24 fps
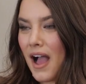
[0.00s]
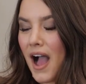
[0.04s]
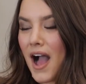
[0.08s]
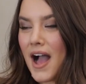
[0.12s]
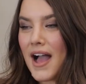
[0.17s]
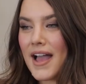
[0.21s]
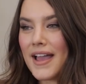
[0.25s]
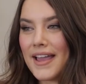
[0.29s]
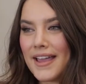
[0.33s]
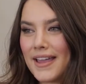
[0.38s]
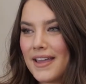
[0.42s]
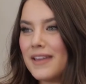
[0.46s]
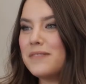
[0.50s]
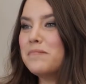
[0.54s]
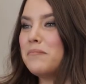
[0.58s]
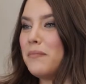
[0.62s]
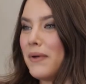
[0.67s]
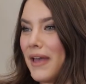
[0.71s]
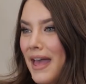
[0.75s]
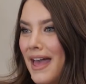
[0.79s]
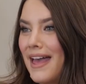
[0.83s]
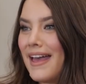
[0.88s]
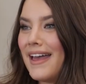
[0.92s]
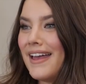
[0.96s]
I
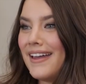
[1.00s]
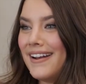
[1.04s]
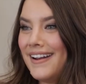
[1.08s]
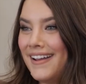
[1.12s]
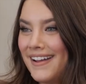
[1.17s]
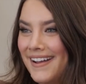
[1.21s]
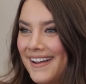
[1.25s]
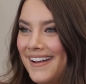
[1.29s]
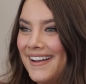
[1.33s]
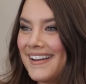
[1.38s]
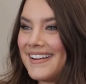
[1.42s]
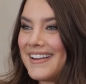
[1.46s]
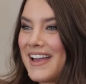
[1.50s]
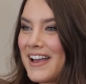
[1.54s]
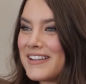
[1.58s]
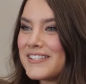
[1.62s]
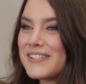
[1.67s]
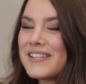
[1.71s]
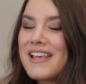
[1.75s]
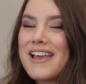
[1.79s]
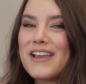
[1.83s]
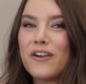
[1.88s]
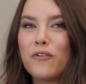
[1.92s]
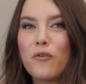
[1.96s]
bet,
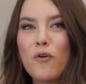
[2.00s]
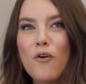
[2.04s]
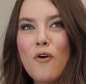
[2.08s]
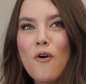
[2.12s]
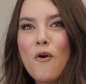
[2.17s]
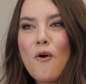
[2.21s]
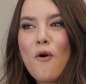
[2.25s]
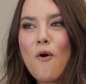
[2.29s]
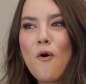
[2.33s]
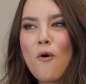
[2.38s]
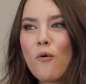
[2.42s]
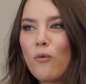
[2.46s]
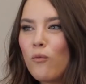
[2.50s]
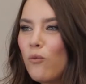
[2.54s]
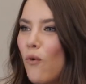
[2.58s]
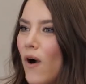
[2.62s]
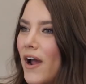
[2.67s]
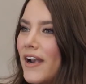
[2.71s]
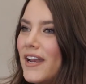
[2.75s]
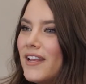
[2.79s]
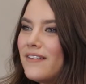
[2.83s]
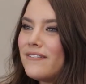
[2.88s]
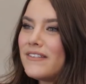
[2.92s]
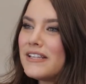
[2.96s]
because like,
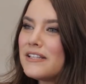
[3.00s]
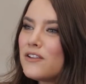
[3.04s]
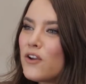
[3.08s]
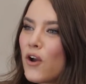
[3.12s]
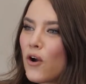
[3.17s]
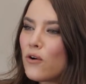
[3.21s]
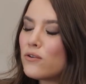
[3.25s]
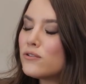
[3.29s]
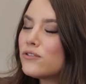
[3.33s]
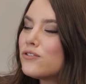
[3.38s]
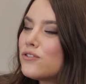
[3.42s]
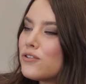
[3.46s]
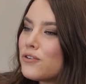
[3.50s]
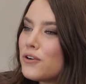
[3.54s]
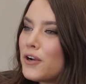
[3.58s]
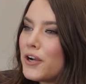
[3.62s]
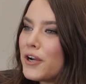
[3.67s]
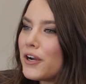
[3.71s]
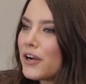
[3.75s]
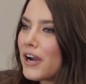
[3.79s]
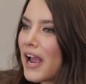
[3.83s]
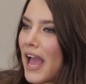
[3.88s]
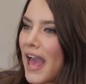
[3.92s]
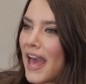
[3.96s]
what even goes through
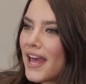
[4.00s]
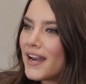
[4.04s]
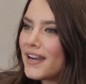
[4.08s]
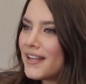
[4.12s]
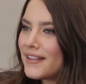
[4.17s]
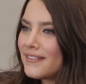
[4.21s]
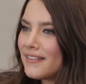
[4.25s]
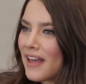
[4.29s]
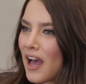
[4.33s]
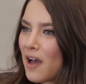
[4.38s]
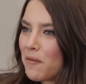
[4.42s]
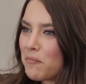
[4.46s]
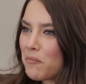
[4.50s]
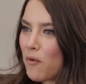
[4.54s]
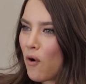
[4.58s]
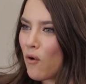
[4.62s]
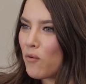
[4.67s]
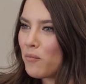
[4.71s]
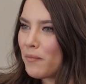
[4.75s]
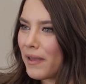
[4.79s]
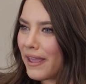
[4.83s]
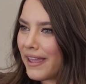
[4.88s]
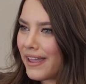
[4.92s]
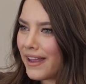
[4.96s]
your head in that
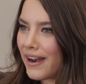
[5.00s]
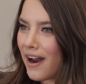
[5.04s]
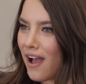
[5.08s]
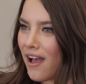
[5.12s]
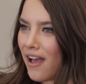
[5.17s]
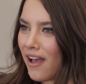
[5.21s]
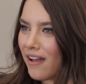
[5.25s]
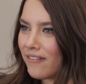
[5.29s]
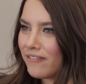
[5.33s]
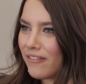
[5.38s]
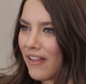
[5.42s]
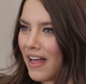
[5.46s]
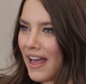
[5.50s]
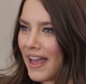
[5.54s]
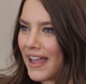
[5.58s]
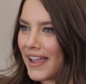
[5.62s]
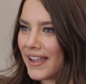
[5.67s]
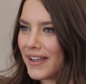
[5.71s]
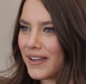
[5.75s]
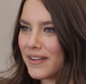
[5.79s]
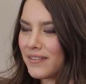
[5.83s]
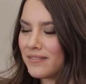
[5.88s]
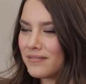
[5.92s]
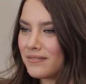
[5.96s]
moment of
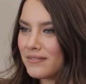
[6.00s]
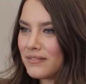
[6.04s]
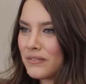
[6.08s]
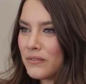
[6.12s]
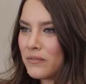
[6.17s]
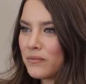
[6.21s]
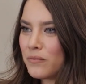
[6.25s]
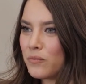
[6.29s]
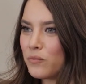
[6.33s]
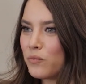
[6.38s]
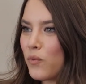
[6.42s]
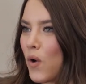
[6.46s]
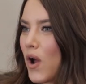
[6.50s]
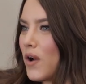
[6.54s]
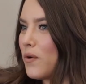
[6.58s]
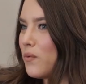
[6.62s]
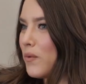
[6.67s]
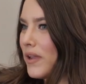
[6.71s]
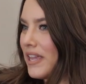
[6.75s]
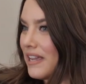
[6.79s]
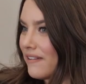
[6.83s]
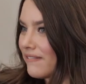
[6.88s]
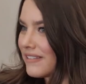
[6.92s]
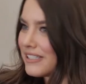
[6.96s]
like, what do
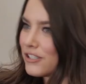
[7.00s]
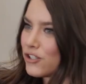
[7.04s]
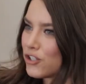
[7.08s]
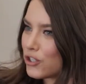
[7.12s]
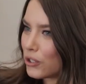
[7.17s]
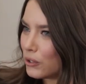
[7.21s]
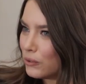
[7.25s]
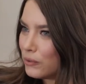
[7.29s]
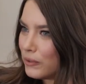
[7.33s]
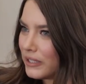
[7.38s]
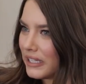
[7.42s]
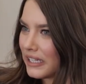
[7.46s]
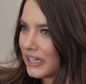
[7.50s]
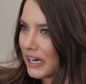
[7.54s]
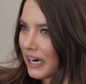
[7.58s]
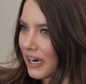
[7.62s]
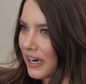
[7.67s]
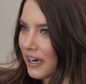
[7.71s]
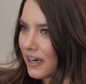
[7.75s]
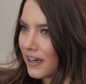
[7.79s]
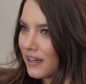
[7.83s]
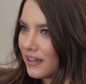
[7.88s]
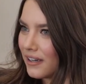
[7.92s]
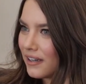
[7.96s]
we even do
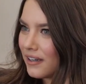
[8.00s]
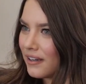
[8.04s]
here?